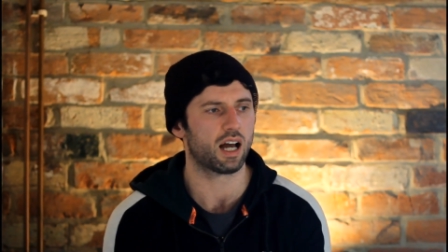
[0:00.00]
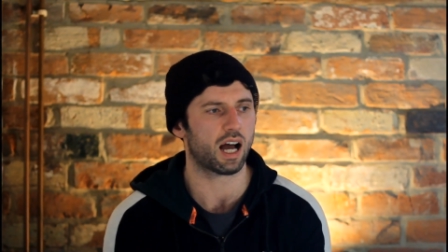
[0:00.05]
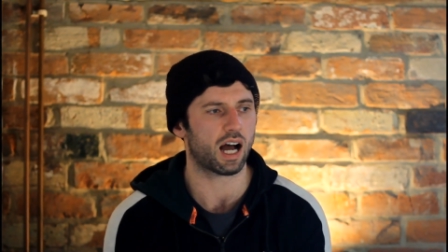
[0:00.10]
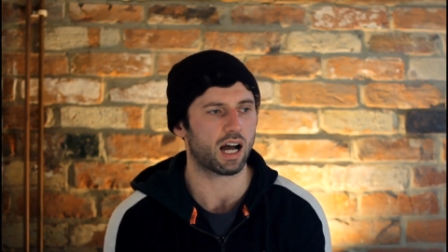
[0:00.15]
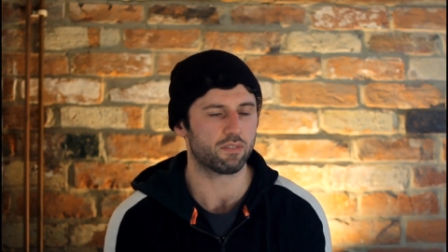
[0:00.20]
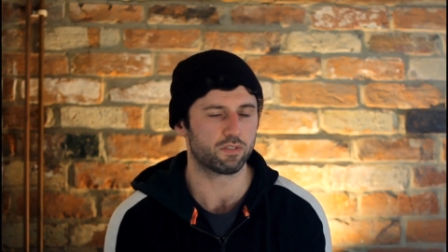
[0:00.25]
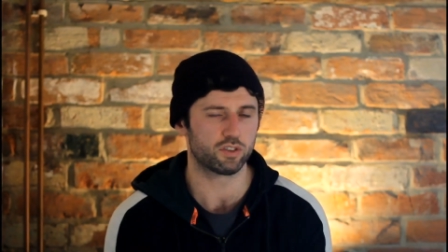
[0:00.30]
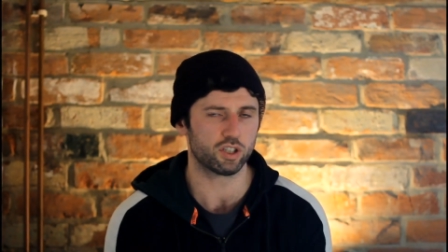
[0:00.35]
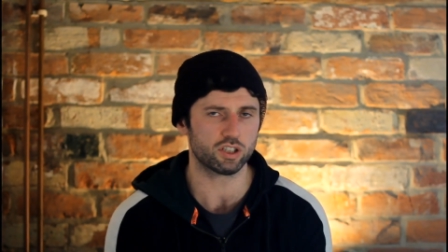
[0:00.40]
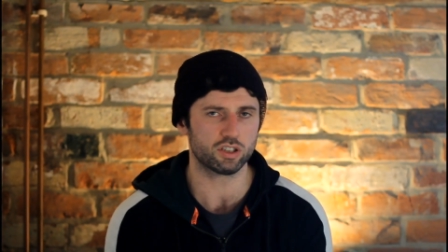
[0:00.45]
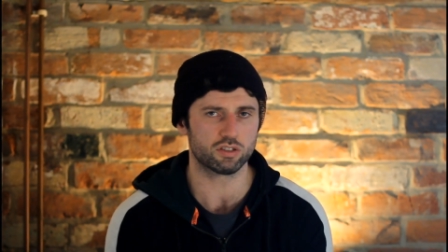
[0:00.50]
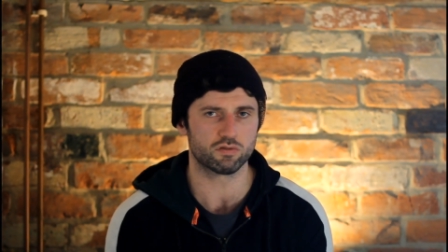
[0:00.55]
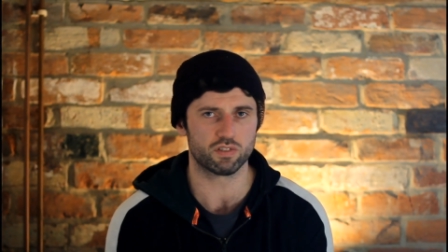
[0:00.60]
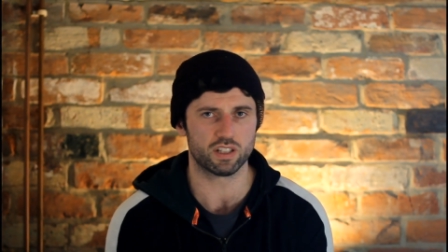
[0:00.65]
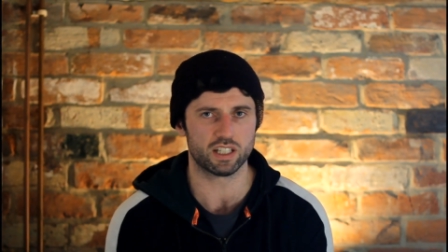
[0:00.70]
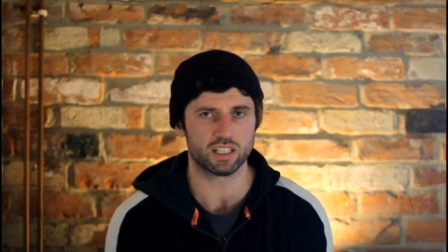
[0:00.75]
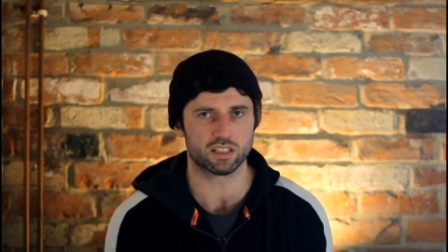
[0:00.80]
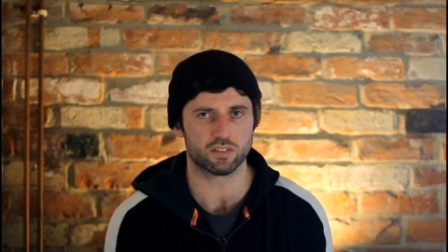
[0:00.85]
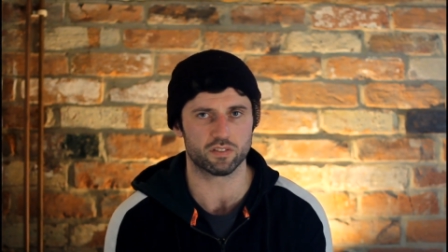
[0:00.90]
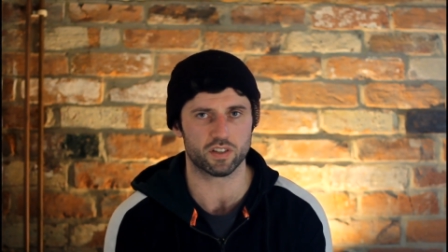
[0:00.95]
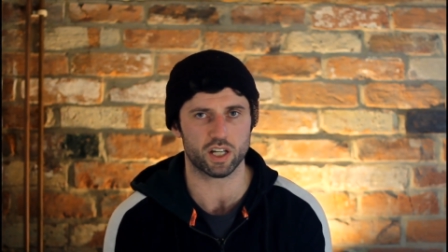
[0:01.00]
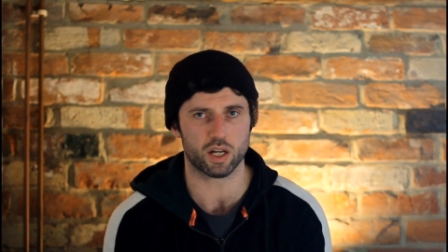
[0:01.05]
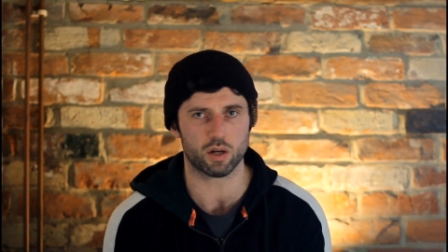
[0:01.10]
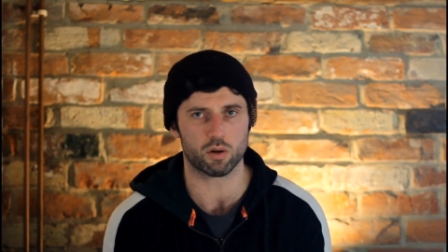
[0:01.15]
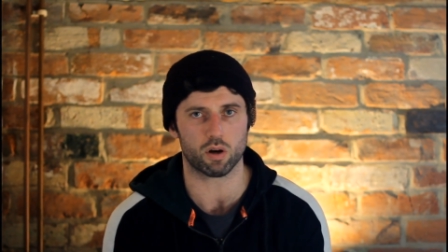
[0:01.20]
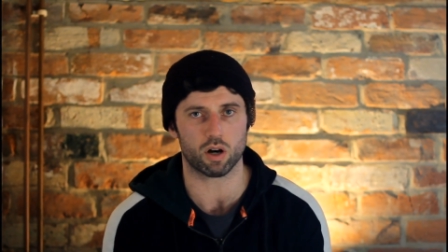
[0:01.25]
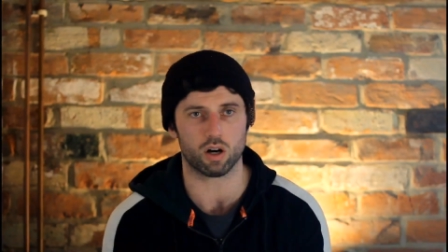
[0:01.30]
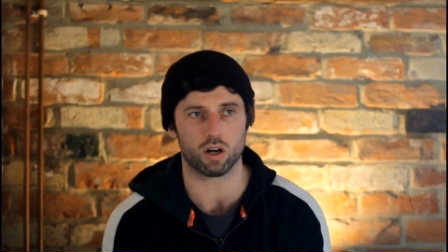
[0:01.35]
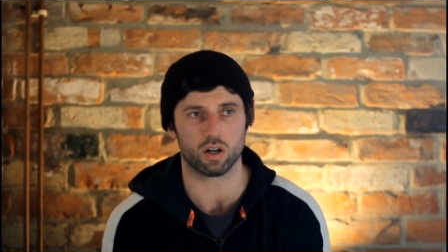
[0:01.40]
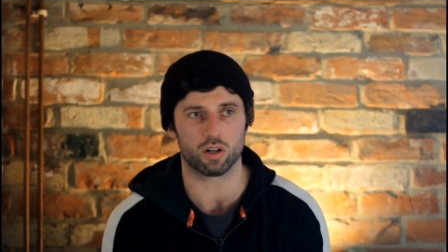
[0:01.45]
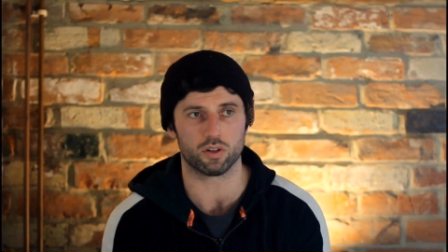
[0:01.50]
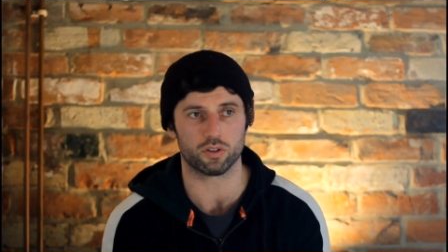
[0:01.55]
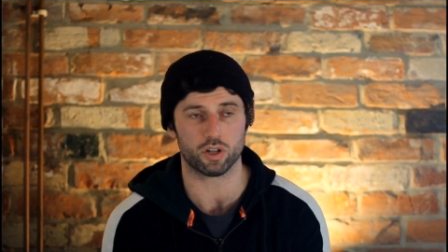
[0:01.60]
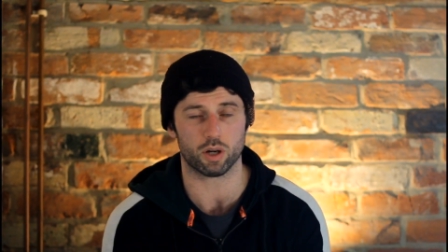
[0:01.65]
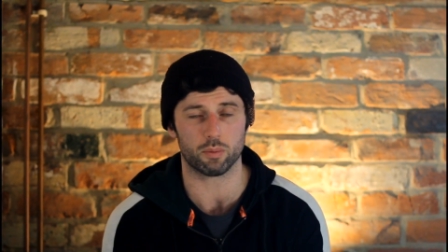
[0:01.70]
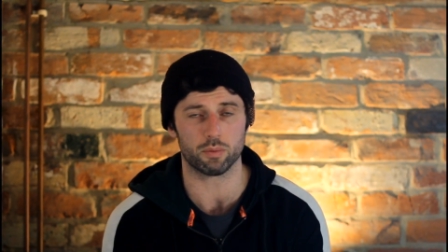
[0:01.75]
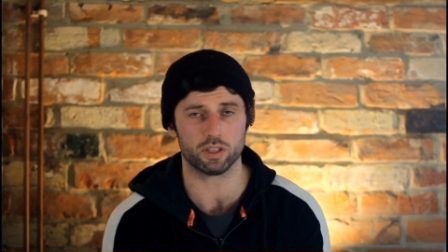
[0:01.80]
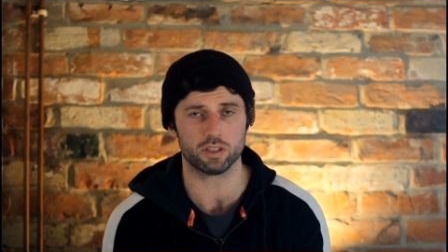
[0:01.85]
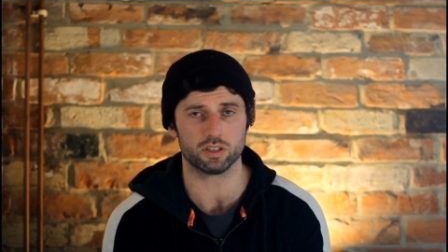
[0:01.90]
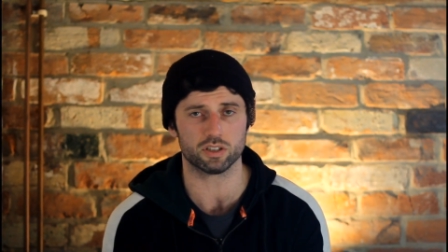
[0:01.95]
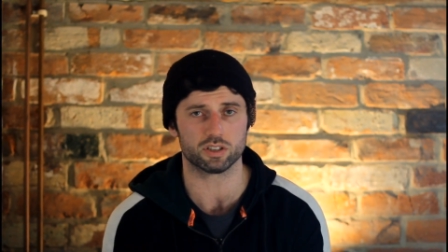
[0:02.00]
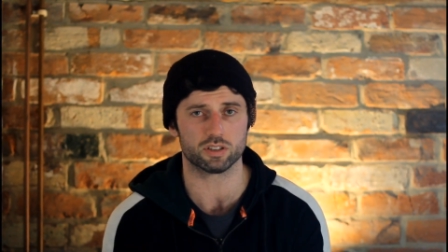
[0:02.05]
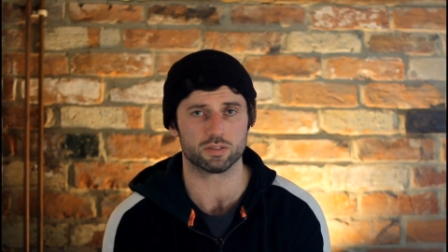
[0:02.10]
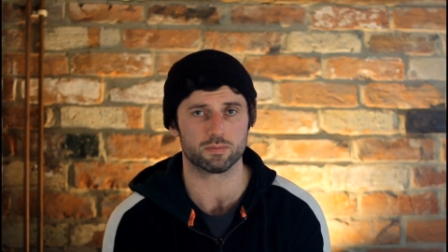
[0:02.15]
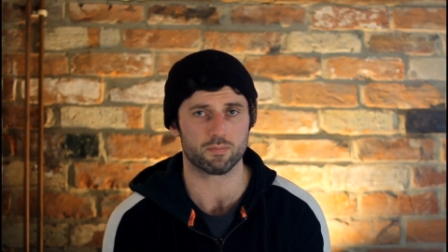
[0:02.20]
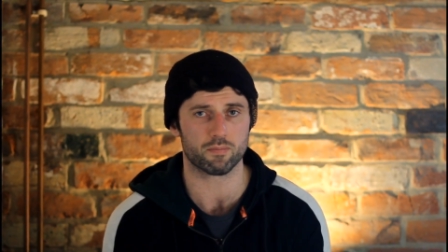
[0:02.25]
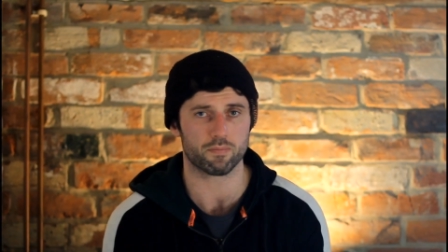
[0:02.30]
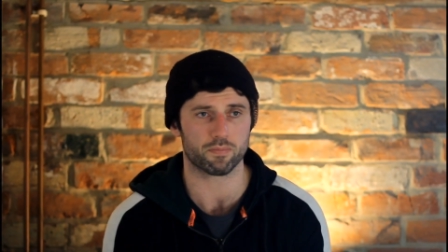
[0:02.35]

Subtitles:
I've just released a video on dominance.